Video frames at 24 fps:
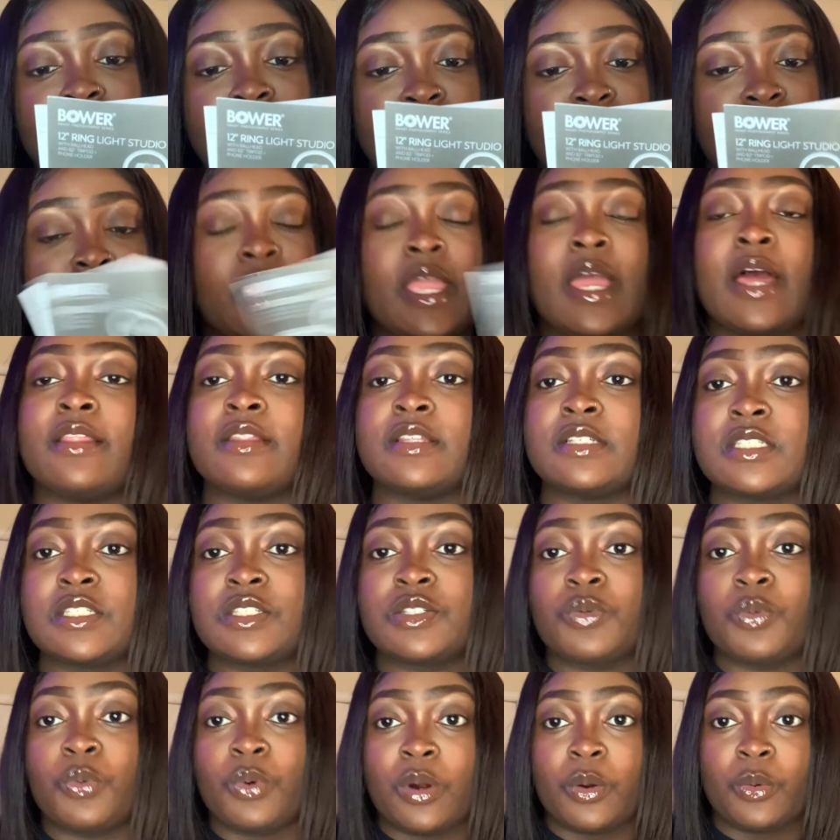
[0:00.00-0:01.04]
Yeah, this is
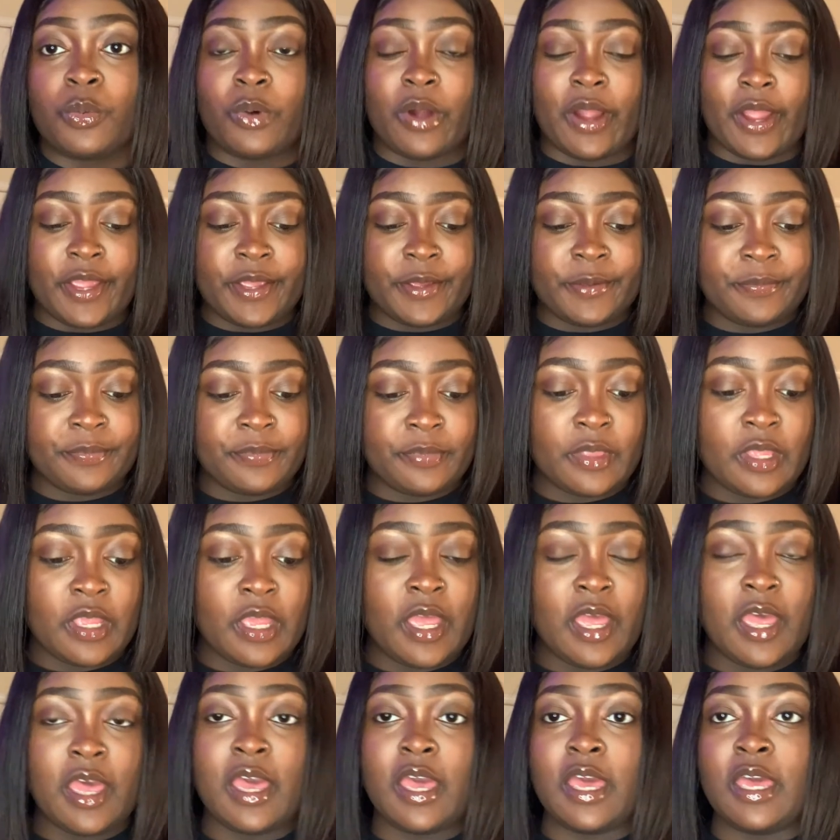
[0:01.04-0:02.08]
the warm white,
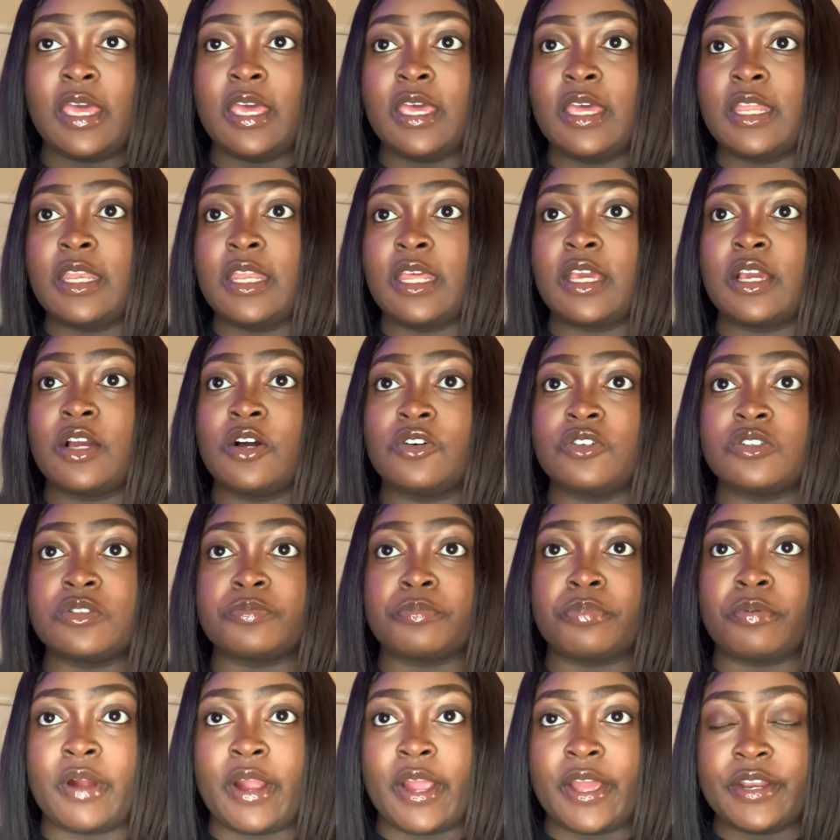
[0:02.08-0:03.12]
and it goes
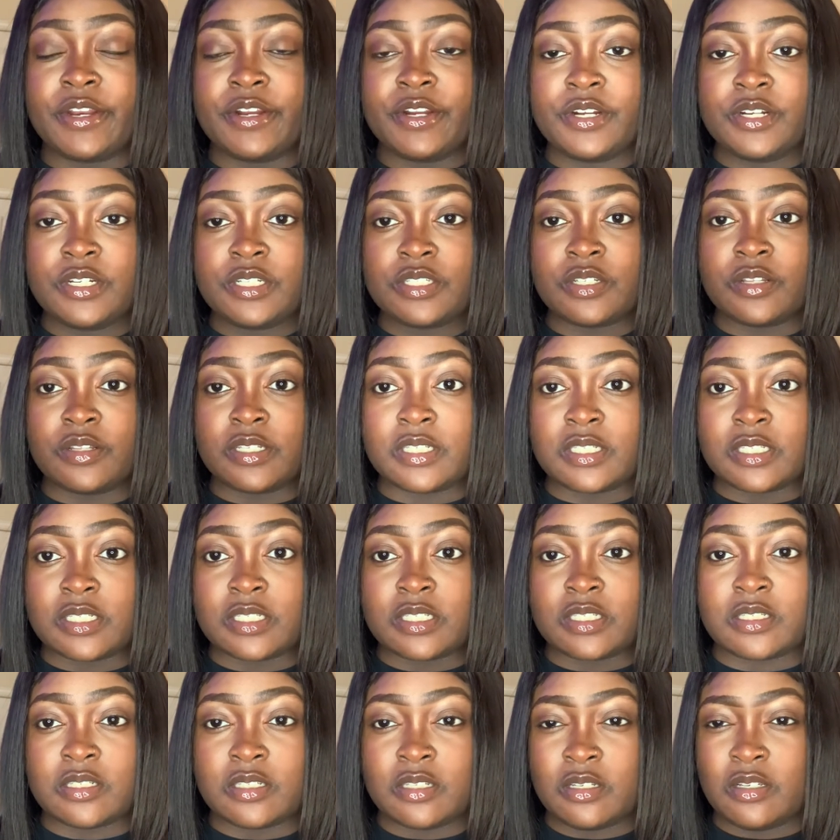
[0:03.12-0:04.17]
brighter. So this
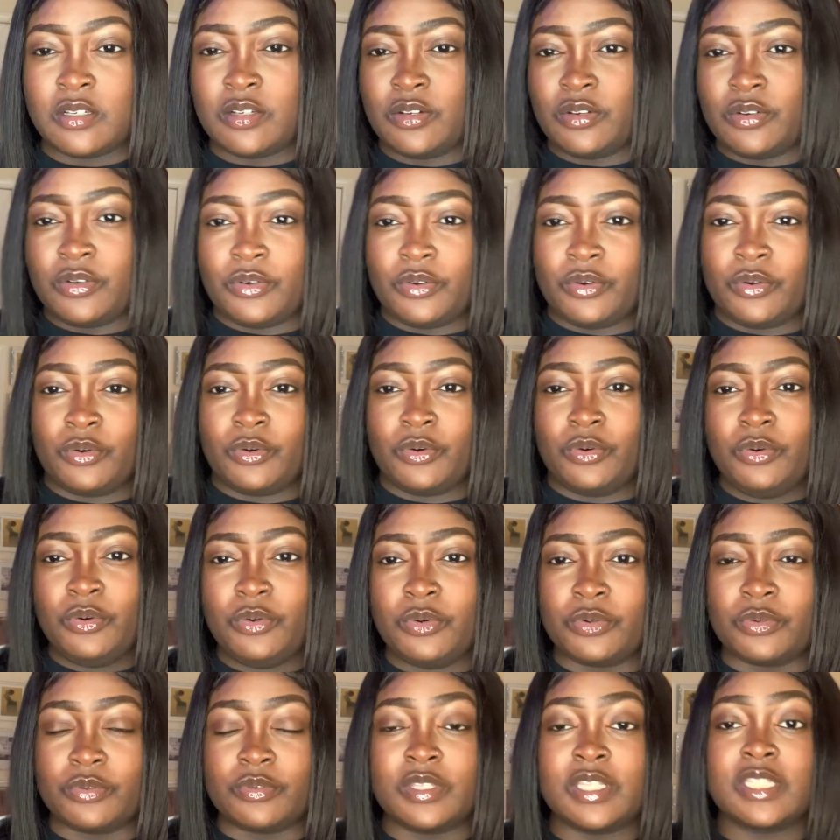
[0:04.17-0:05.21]
is Ooh,
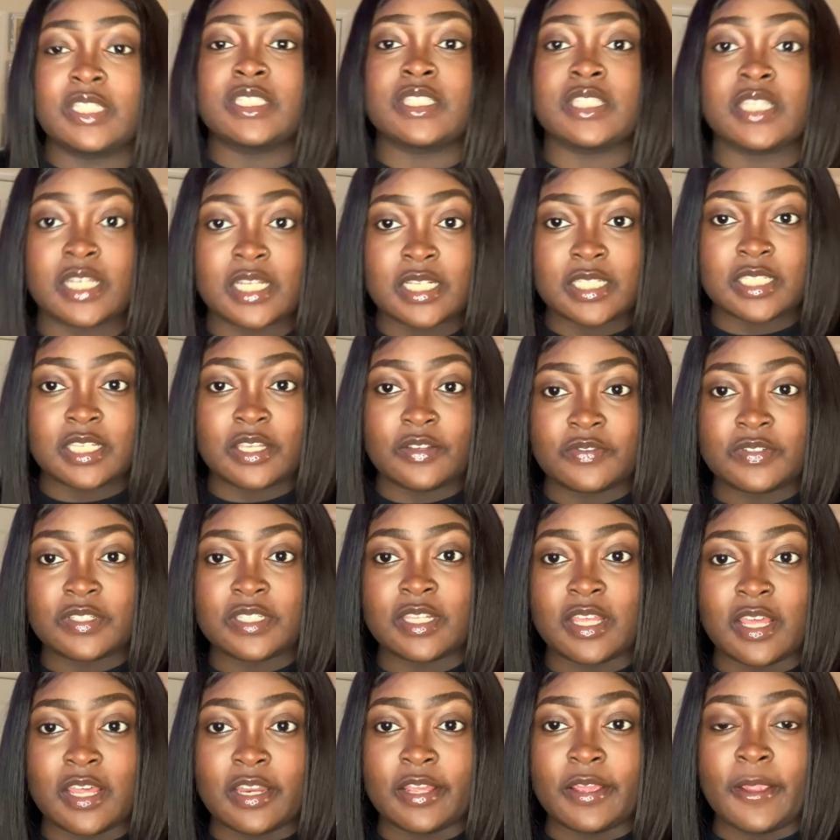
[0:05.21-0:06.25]
this to the 10th
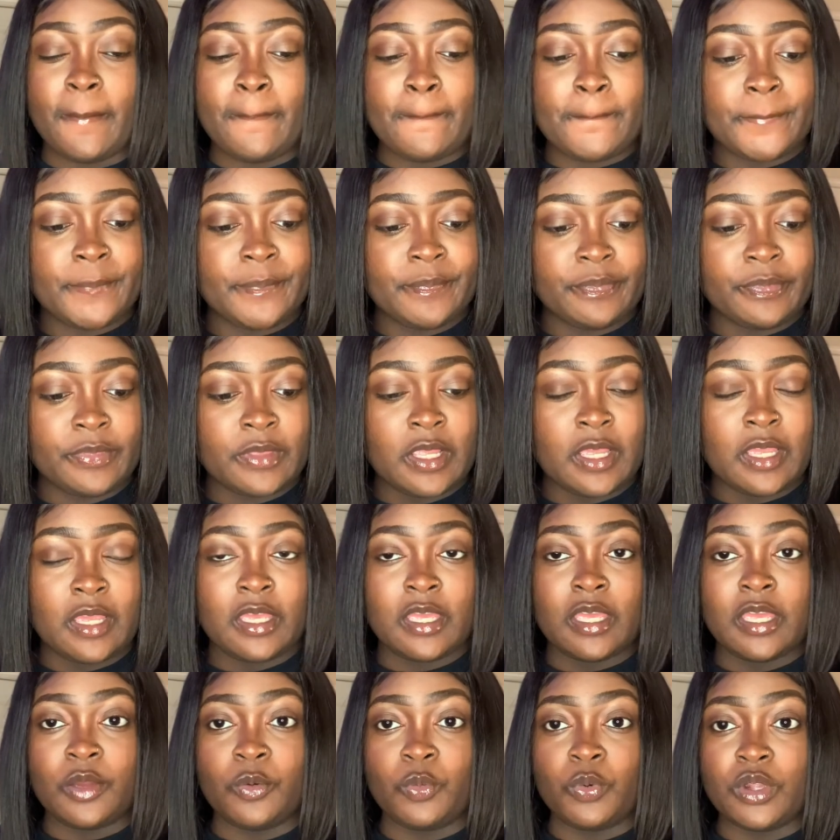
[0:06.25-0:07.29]
setting.
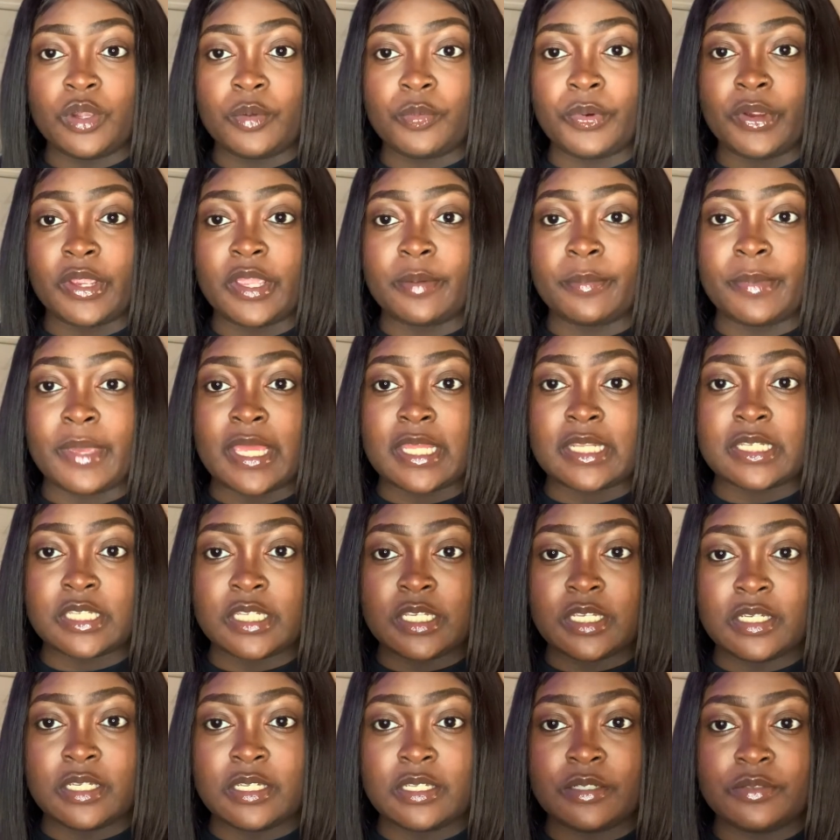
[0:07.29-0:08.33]
And we can bring it back
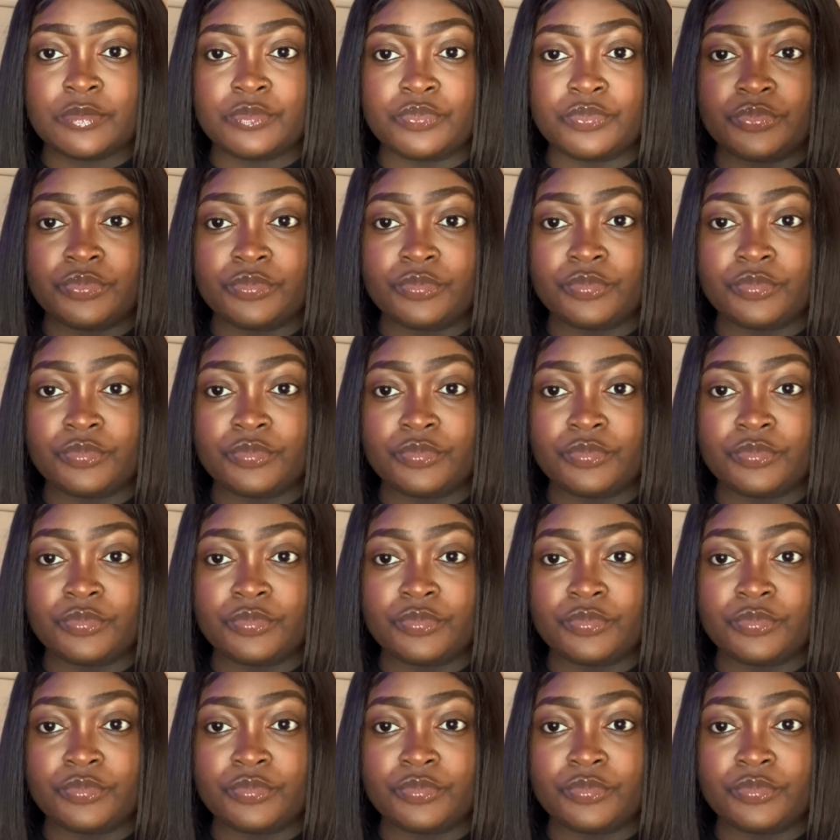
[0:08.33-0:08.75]
down.